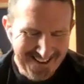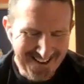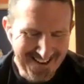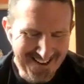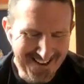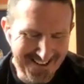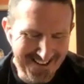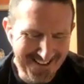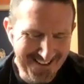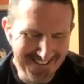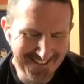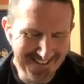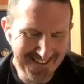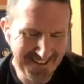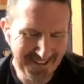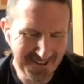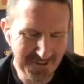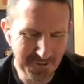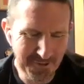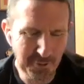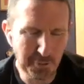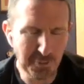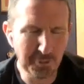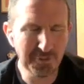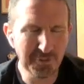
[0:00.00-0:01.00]
and
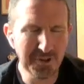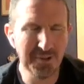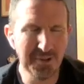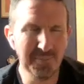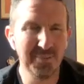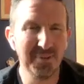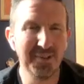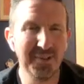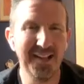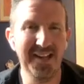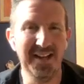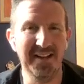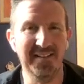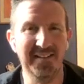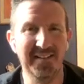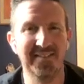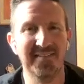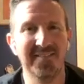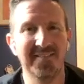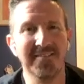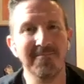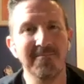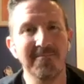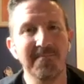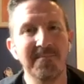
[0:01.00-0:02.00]
holding planks.
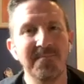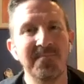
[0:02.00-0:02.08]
